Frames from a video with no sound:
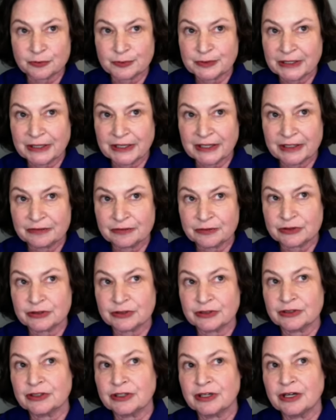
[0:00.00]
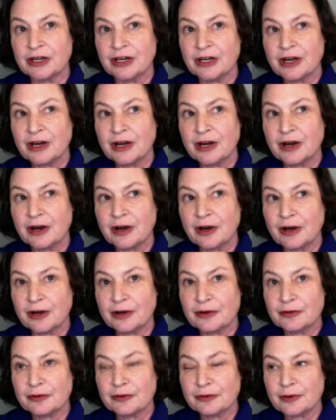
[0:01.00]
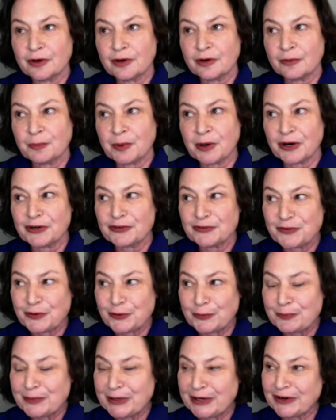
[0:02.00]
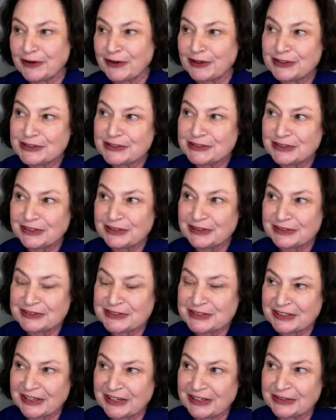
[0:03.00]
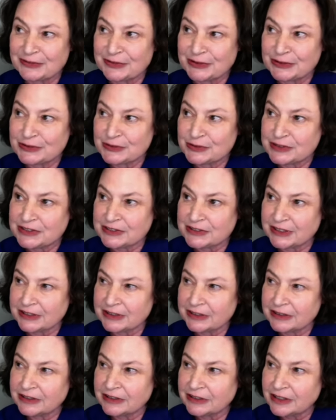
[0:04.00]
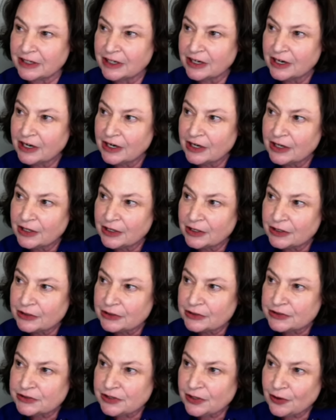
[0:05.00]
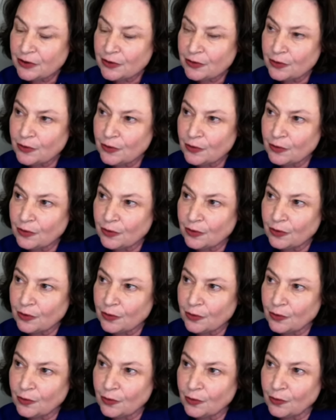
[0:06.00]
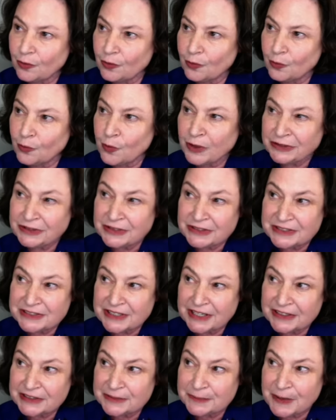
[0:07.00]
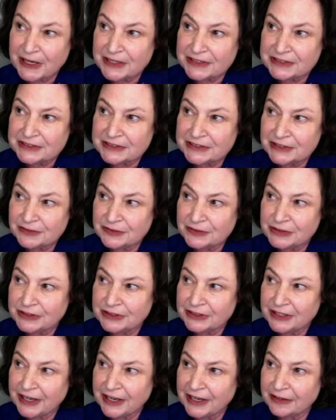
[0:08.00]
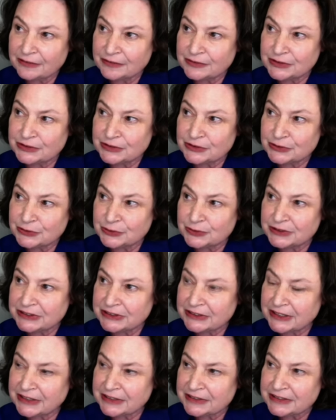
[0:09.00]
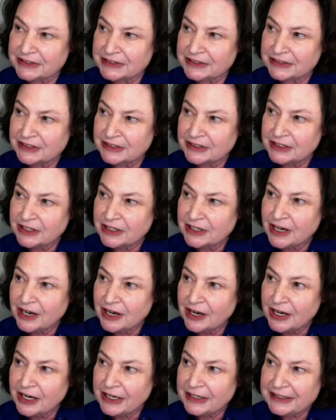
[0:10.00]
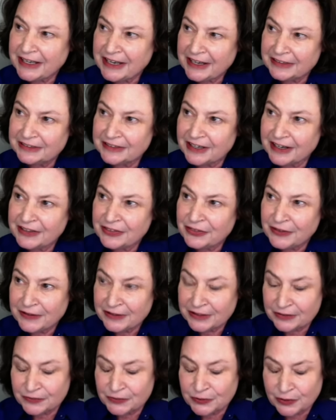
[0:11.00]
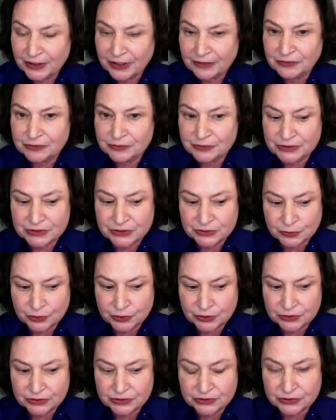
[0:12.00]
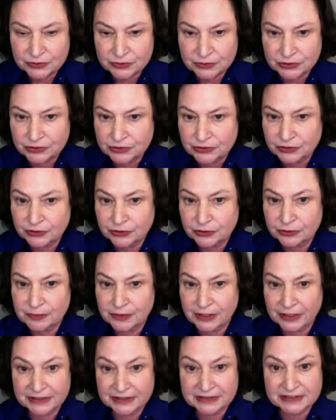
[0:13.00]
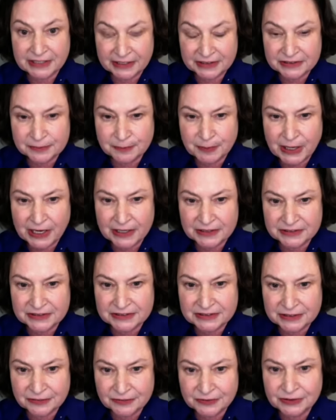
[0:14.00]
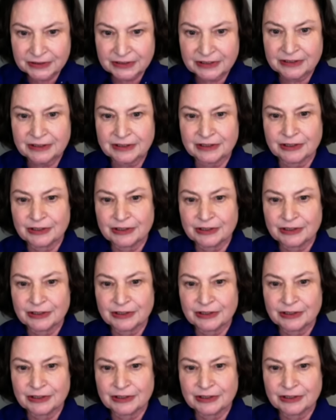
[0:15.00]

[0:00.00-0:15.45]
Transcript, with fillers: behavior uh, apart from marriage. It is kind of interesting. So, what does sex positivity have to do with this? Again, I think if you have to resort to a term like sex positivity,